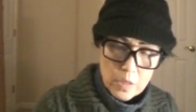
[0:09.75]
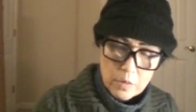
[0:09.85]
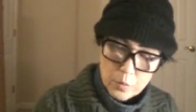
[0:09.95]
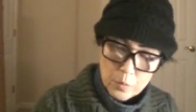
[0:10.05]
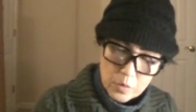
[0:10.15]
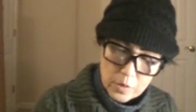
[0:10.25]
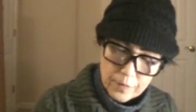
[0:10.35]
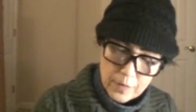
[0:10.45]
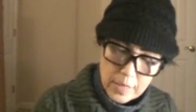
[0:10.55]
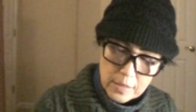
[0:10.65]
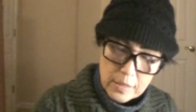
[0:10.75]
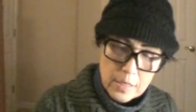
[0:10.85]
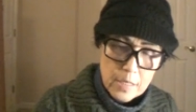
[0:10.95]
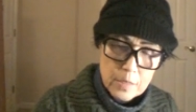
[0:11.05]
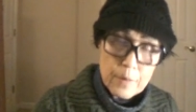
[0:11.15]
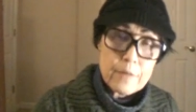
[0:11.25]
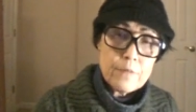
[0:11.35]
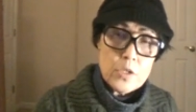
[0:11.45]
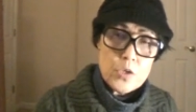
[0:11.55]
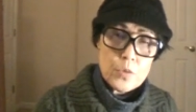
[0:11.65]
the book of Aeneid by
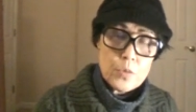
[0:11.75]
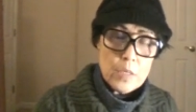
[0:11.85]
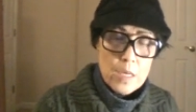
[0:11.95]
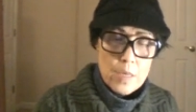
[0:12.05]
Virgil.